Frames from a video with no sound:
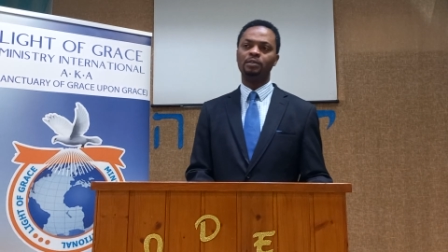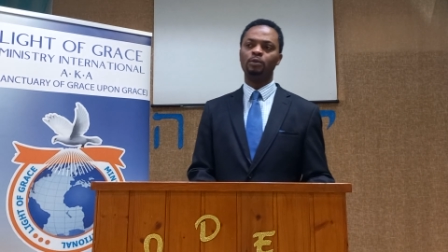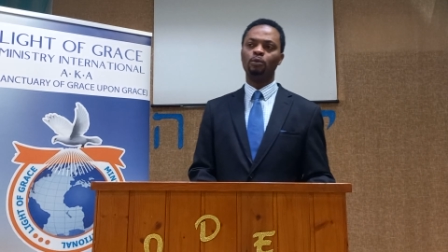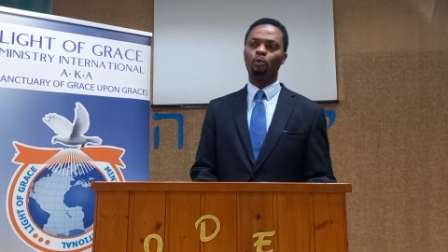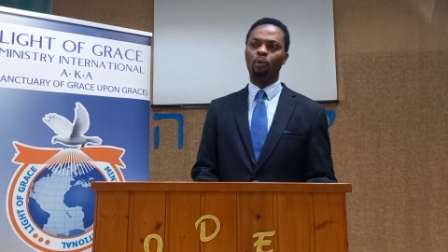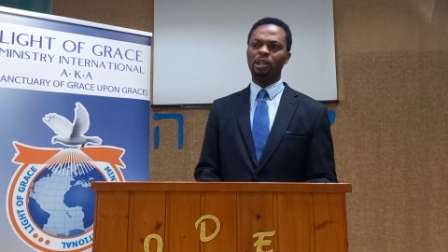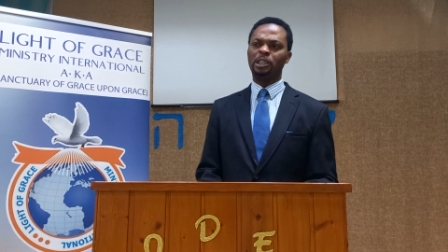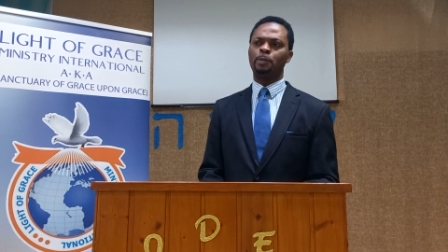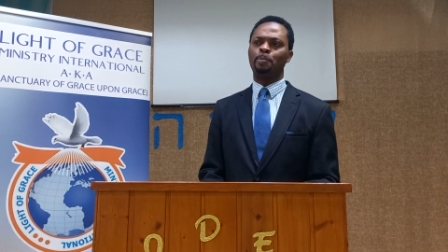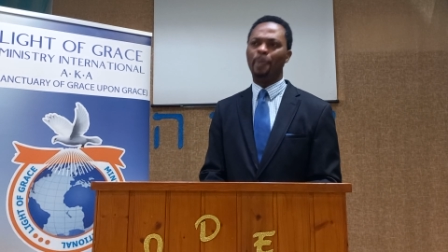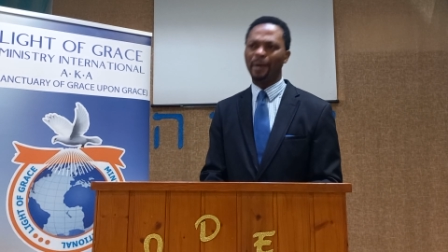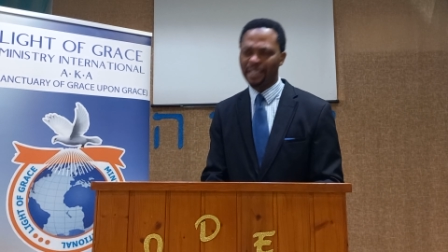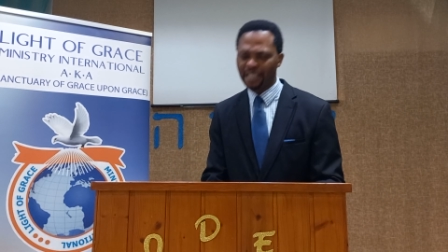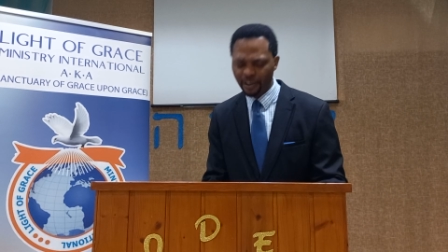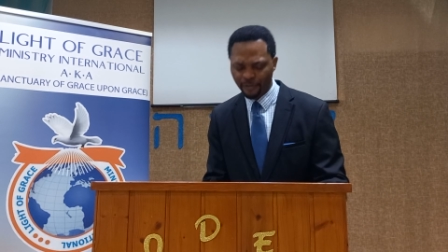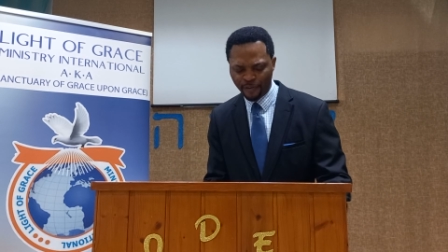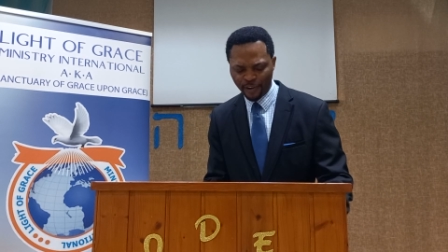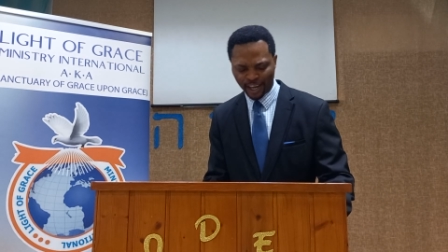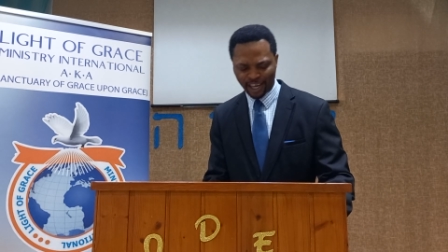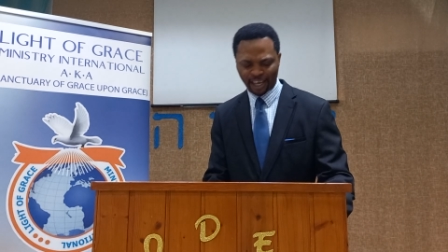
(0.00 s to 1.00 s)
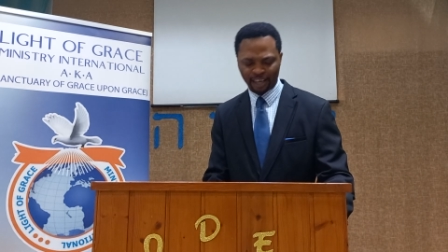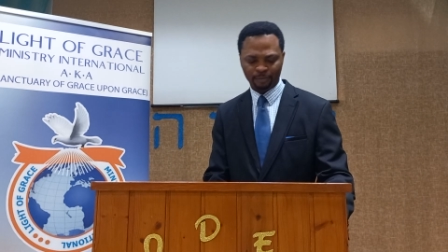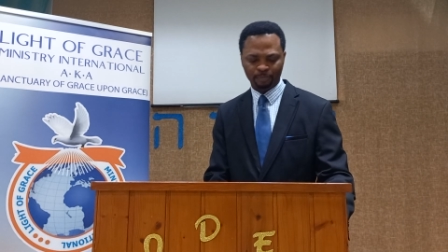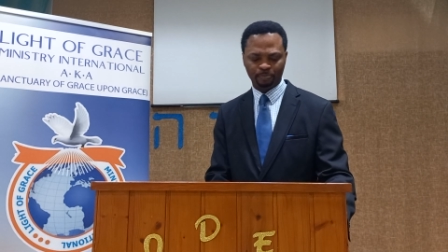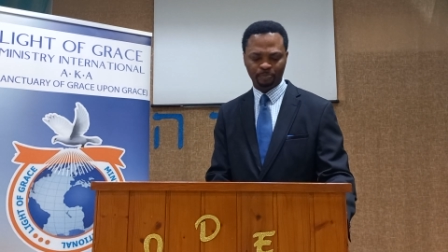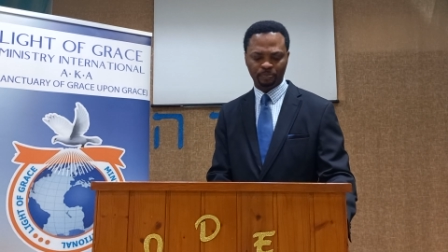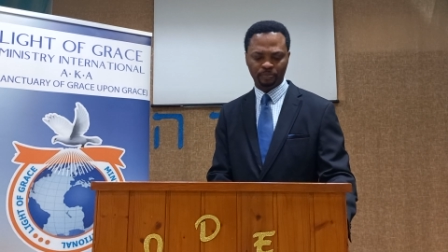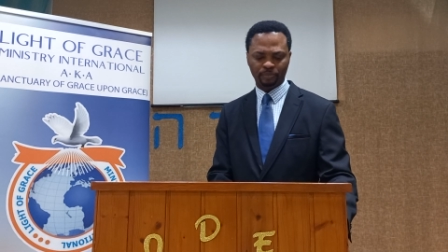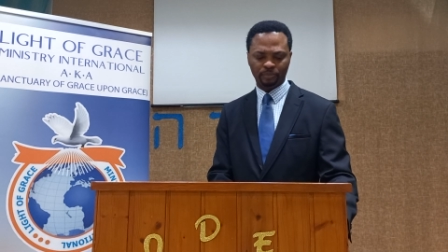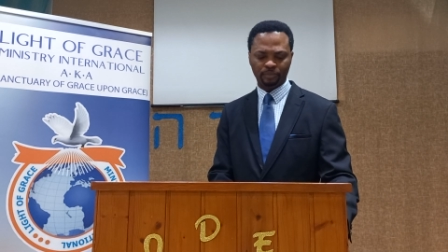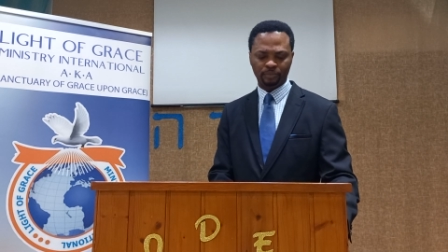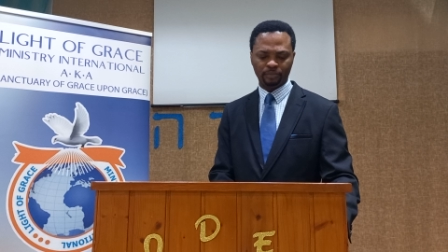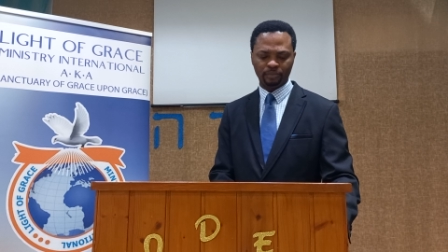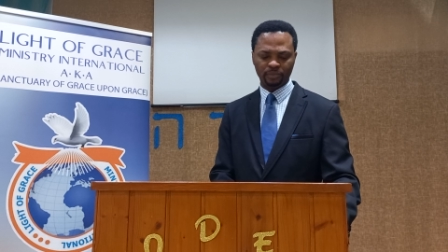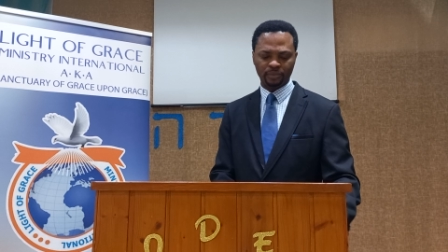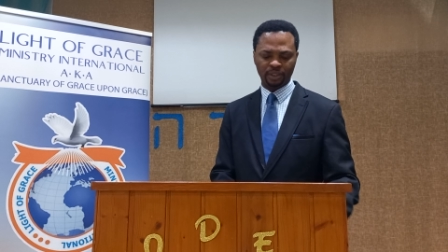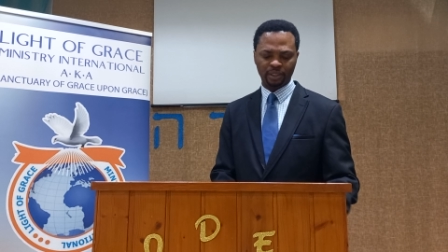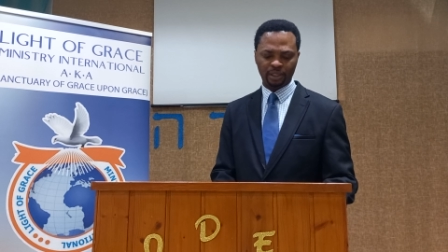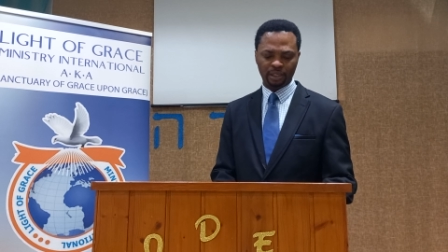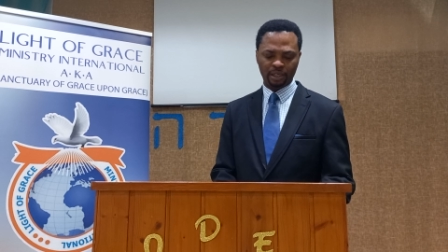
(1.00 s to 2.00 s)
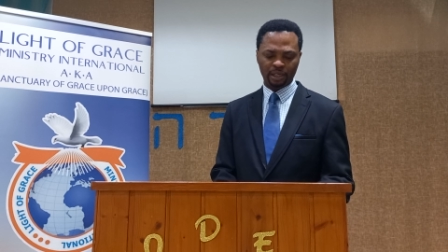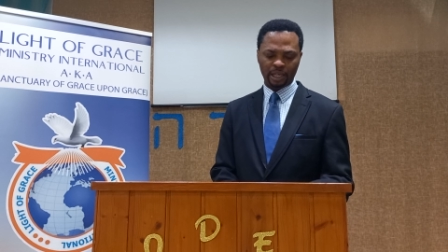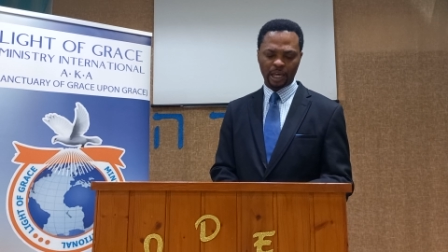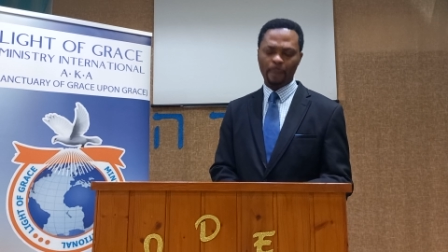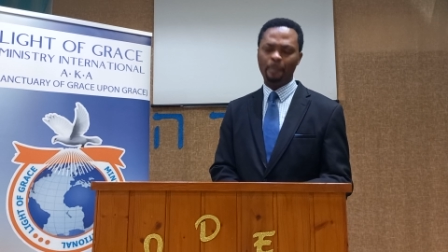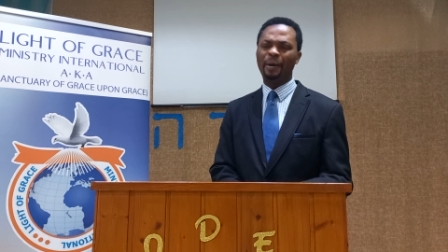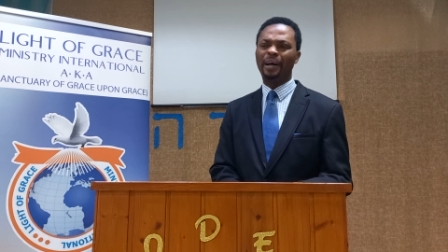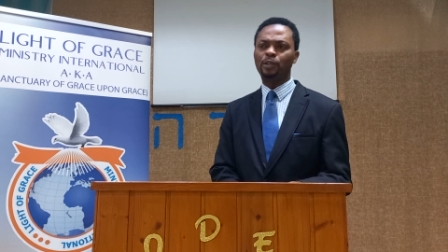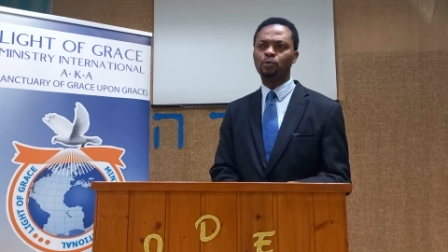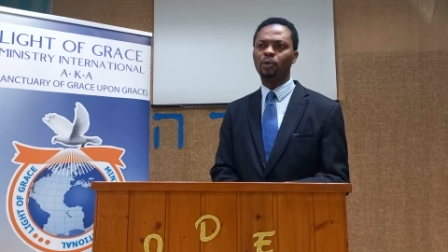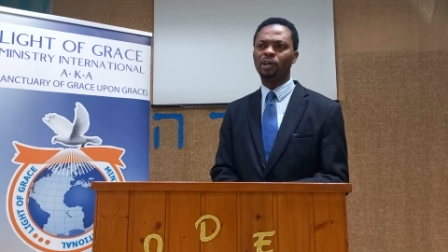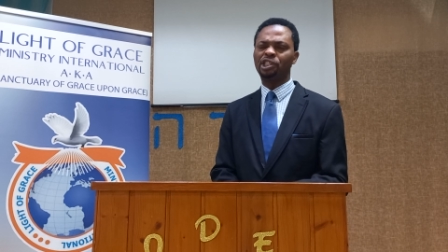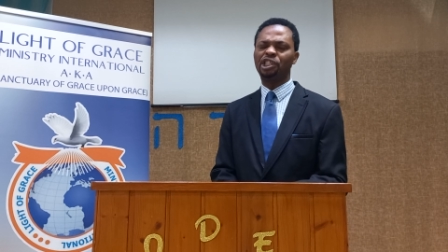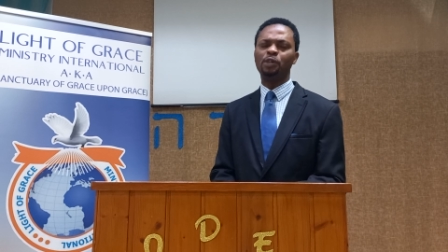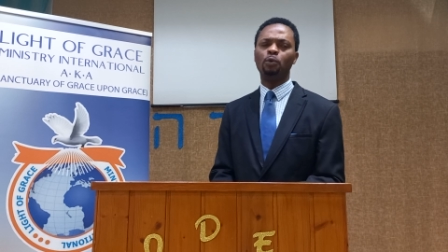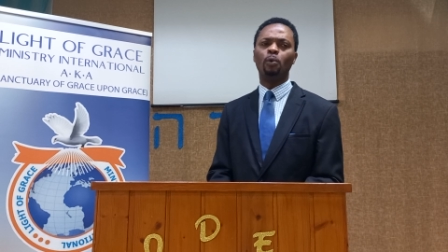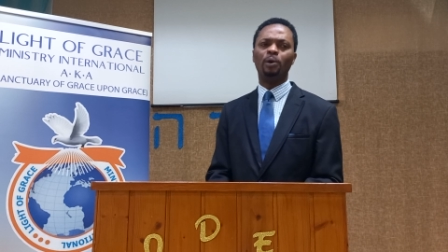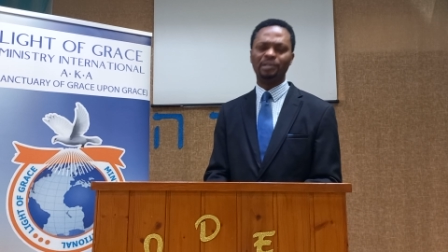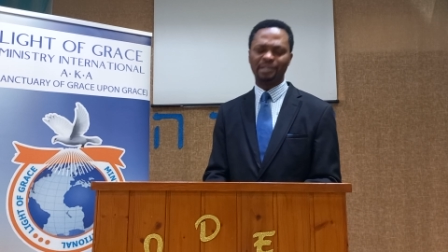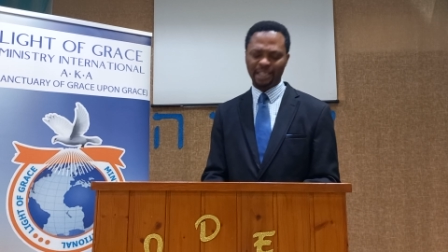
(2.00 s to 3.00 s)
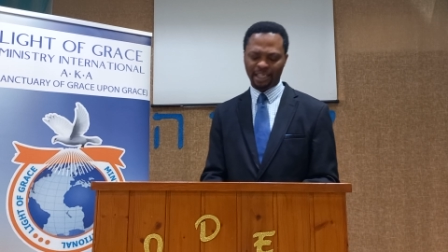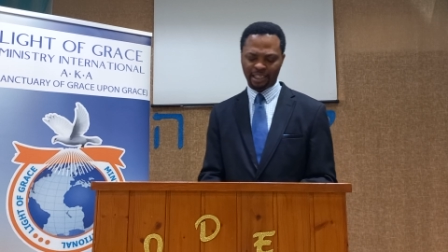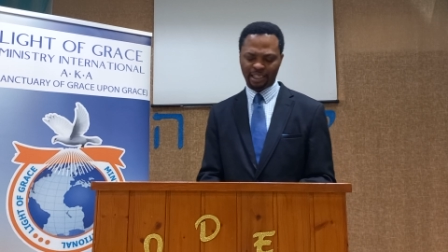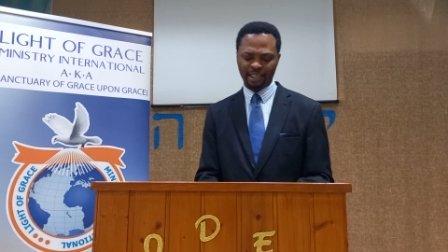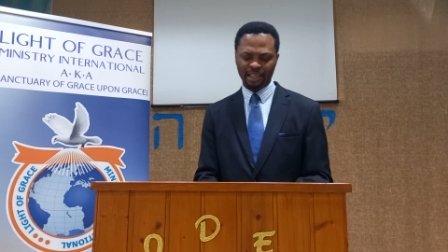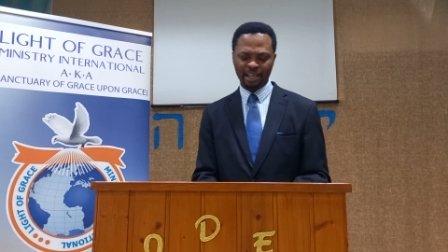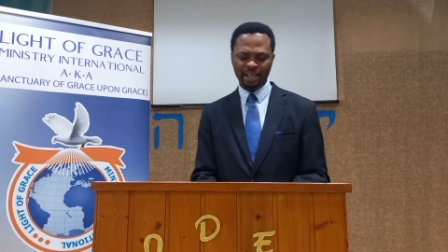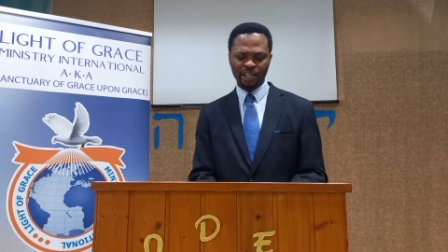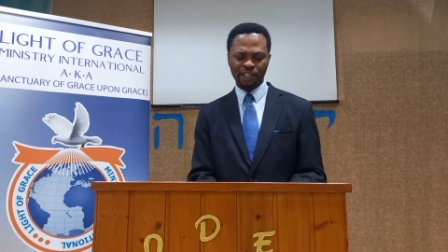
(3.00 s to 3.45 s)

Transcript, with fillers: was specific about what she wanted.